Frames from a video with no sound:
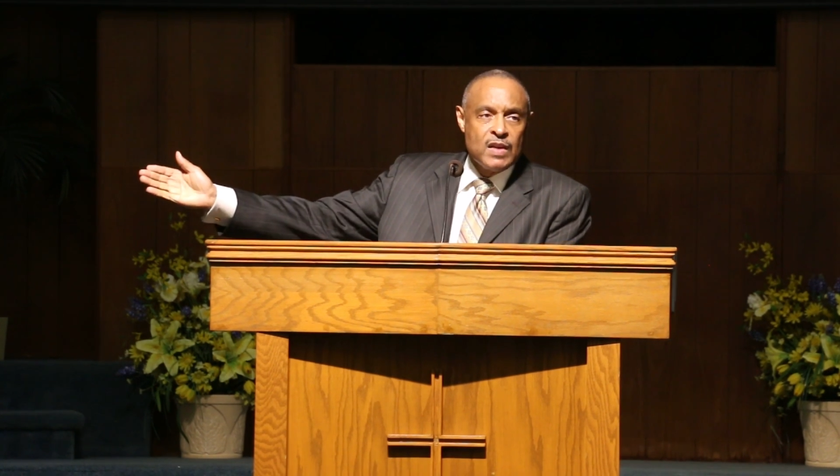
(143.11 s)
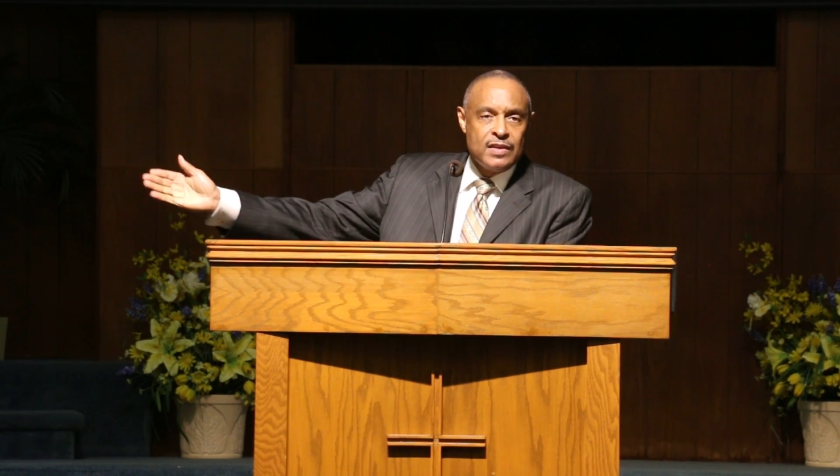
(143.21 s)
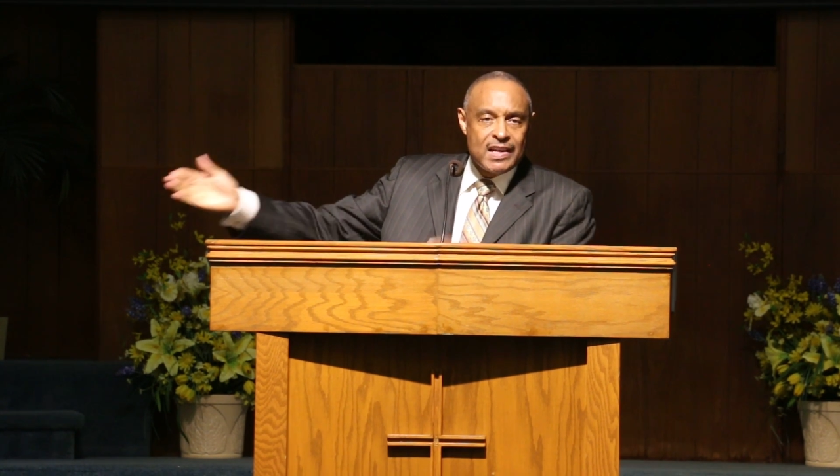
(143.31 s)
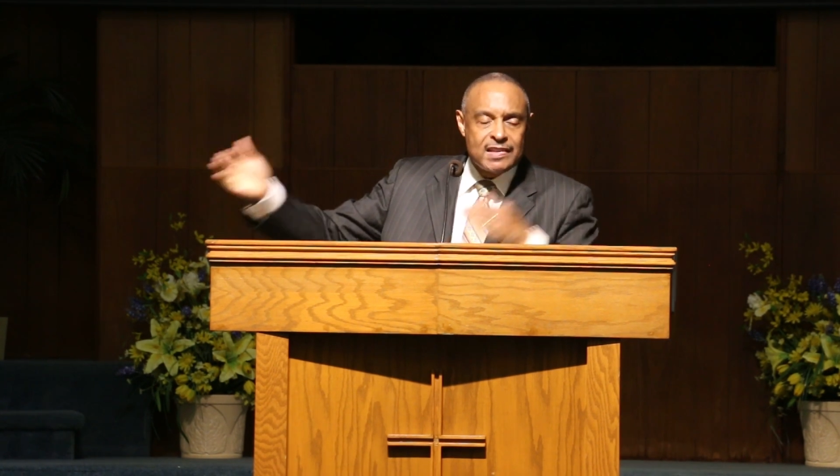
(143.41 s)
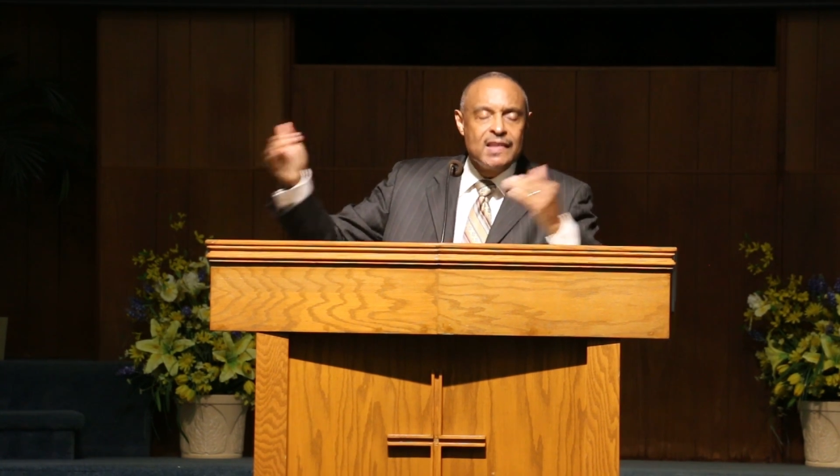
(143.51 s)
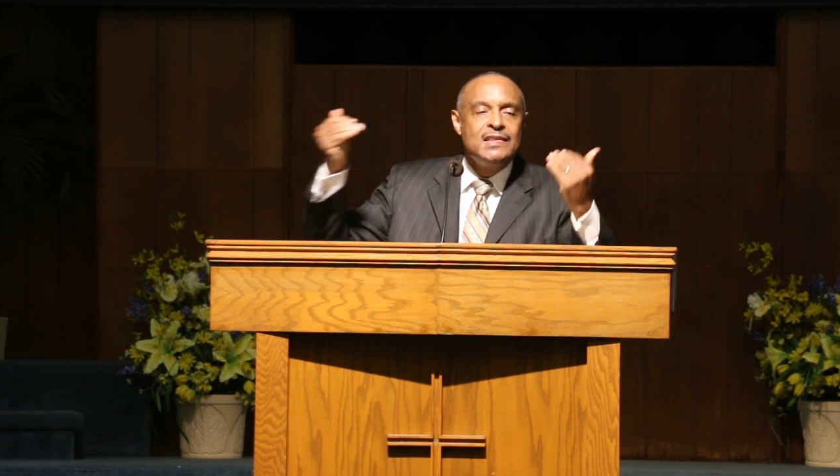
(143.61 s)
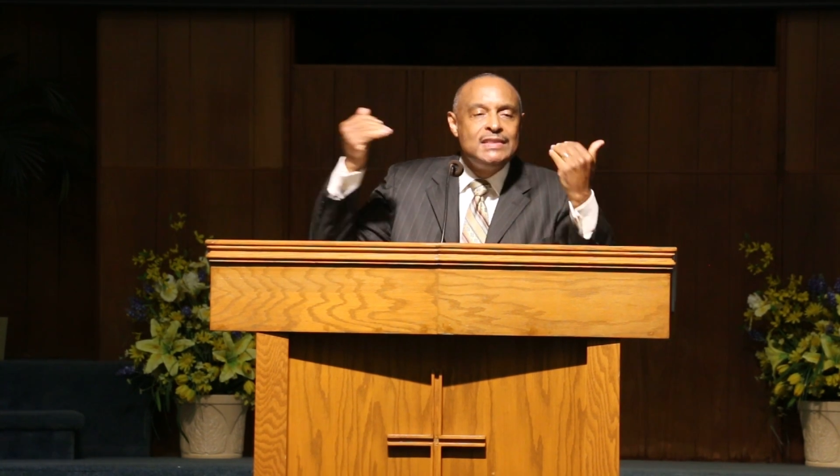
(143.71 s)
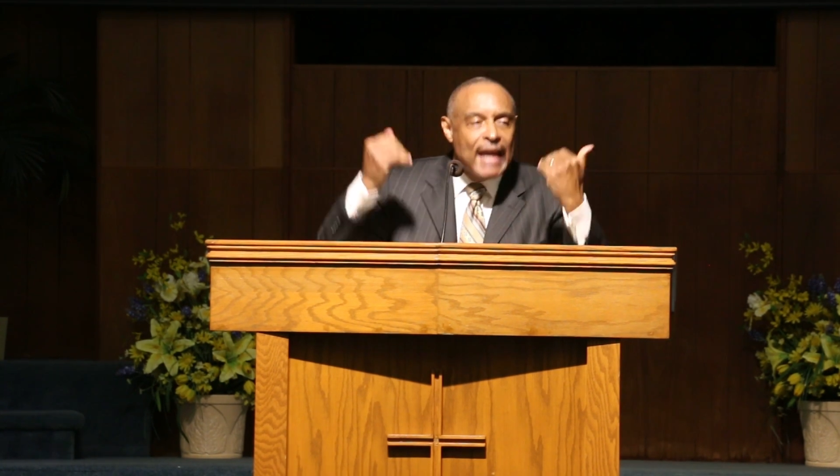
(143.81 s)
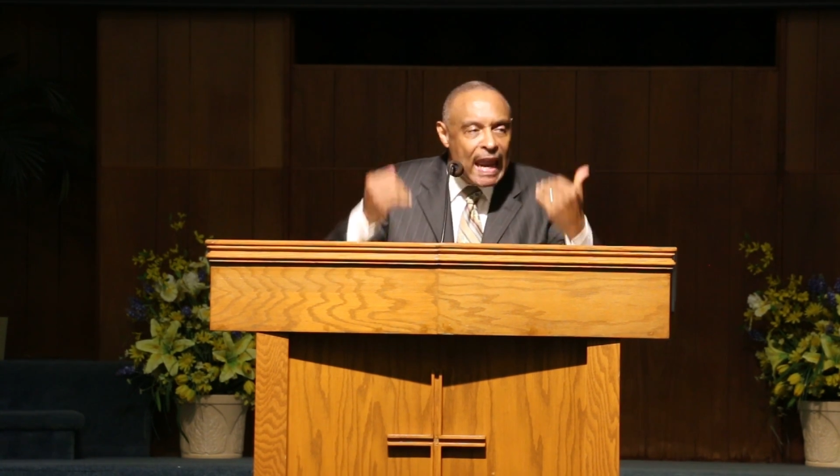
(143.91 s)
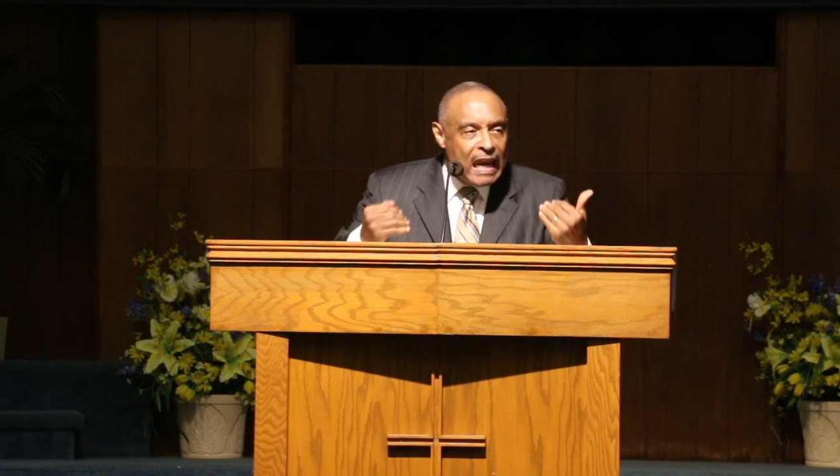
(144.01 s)
This is
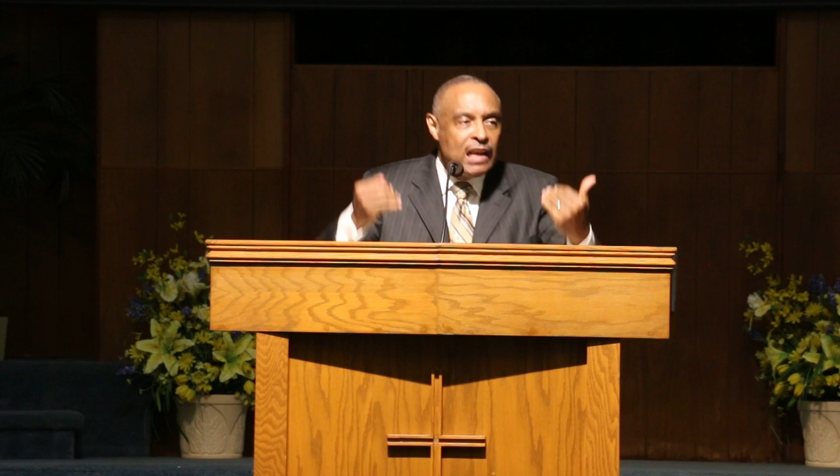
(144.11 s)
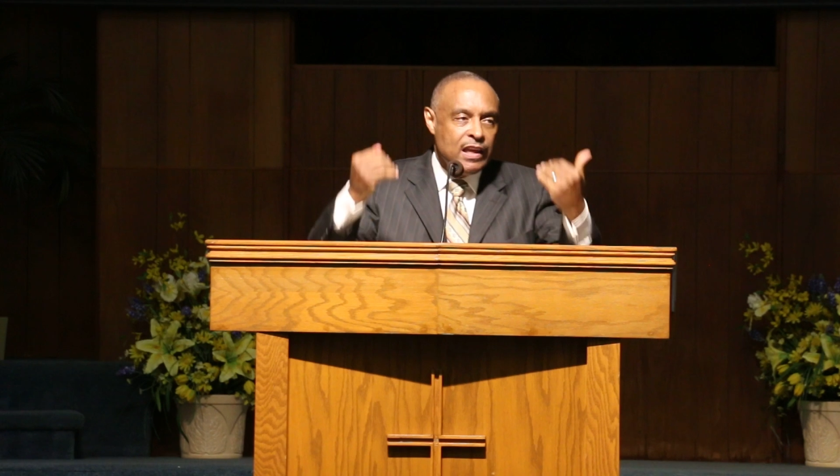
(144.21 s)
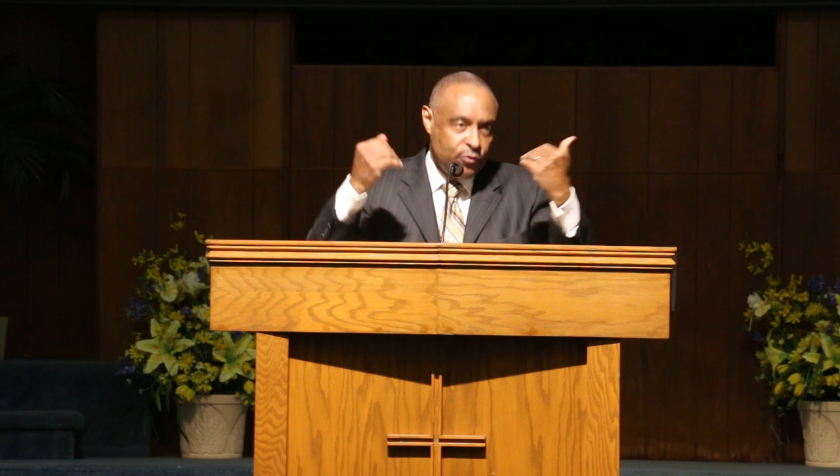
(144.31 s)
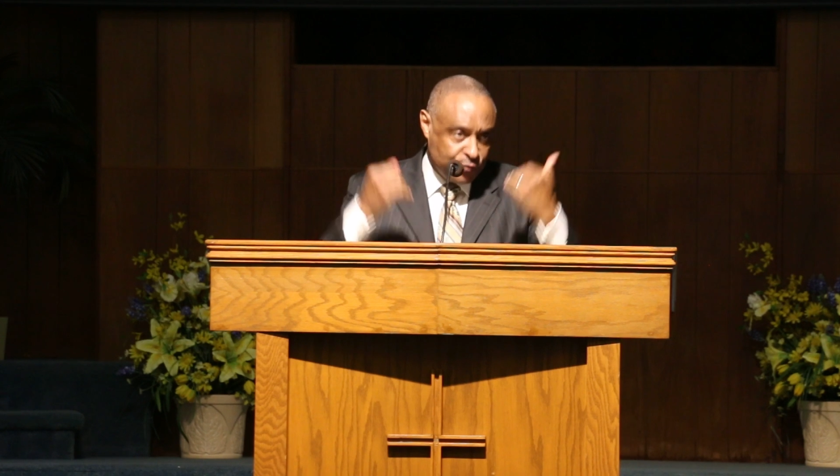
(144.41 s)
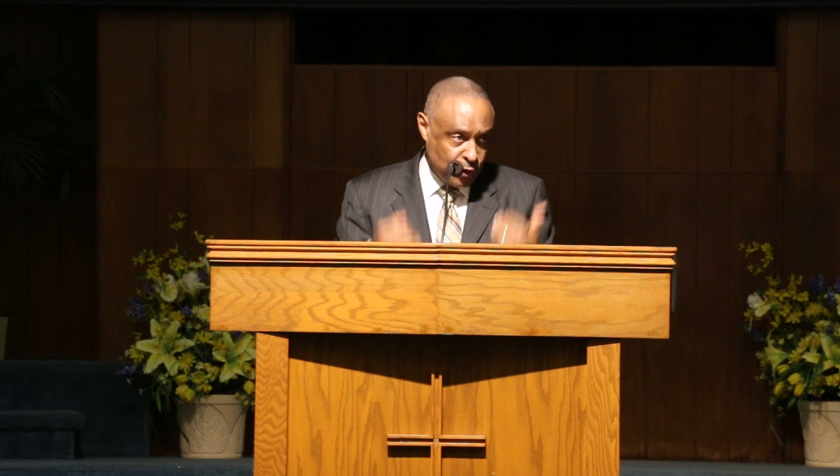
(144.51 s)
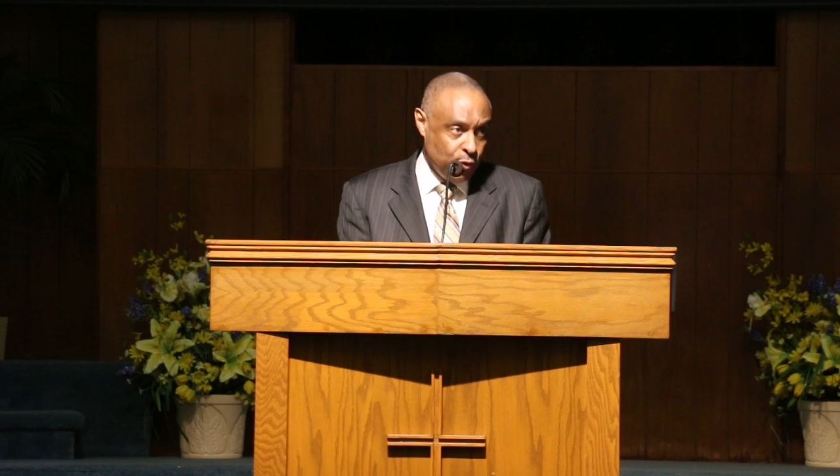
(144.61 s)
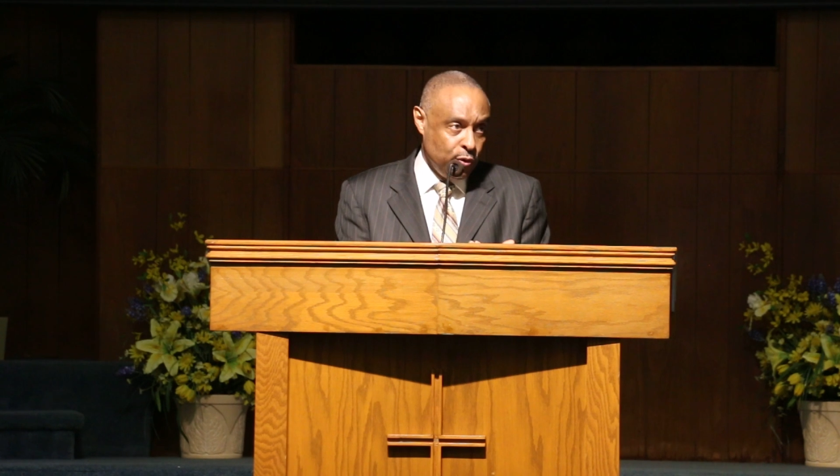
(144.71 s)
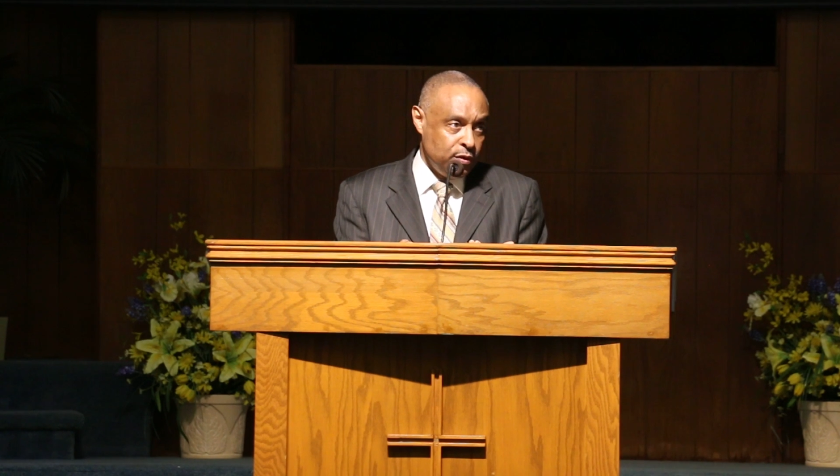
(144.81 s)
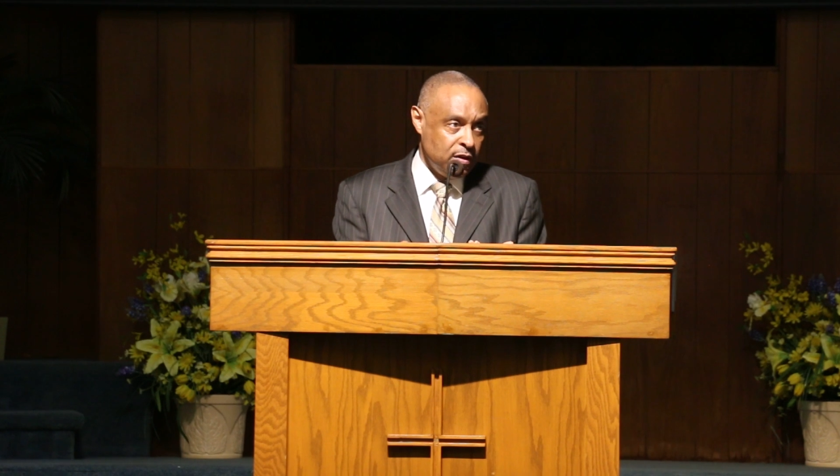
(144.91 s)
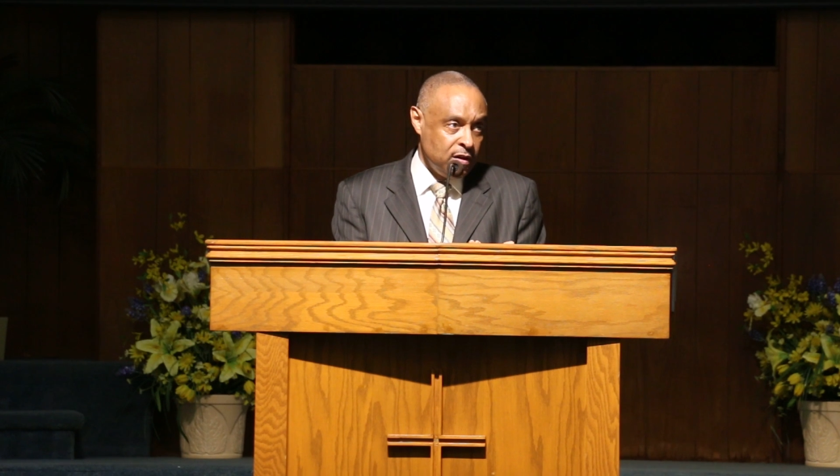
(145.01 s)
daily food.